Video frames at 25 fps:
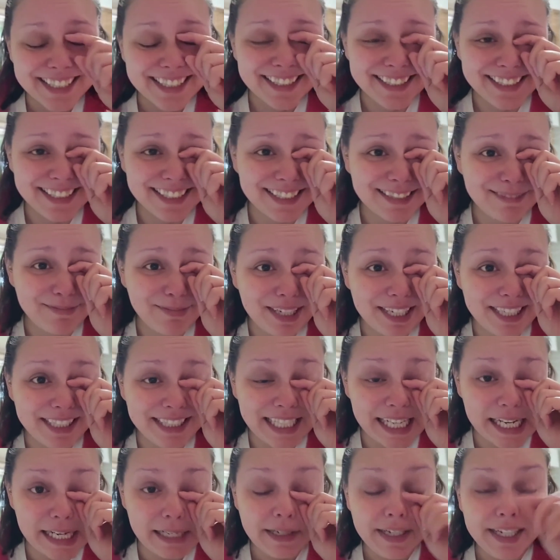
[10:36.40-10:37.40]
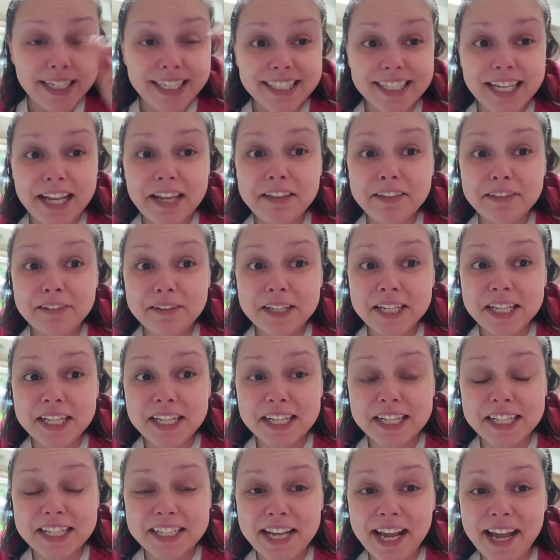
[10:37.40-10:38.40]
This is embarrassing. Day
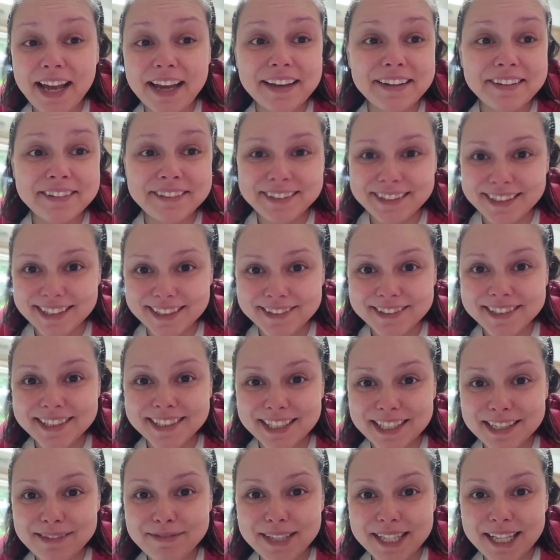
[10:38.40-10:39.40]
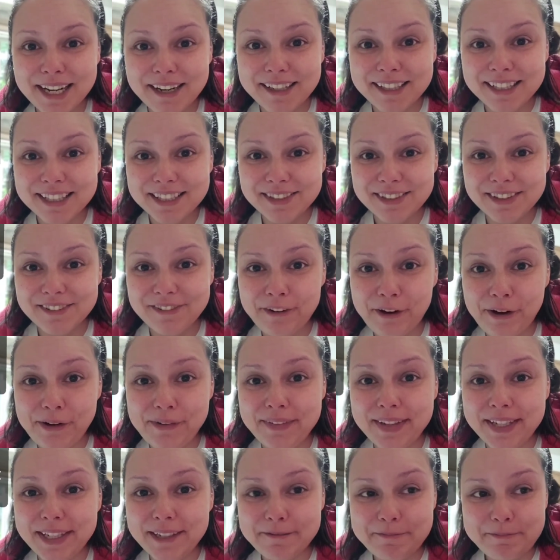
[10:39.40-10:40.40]
3. Yeah, this one's gonna be the hardest one for
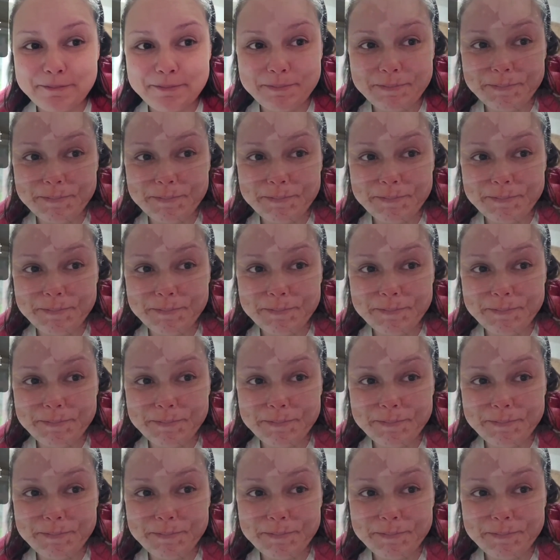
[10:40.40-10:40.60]
me.